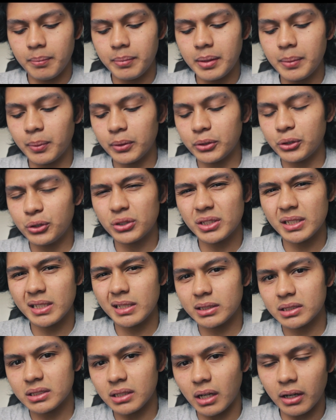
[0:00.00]
people
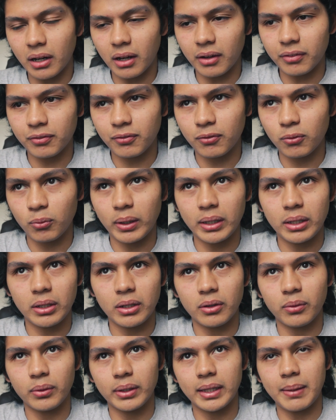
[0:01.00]
usually start off
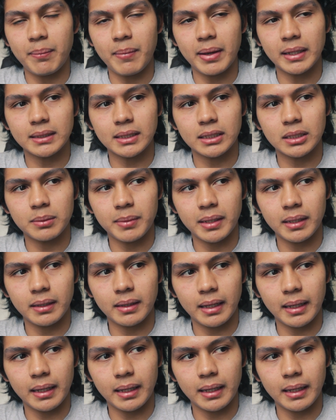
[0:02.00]
when they message me,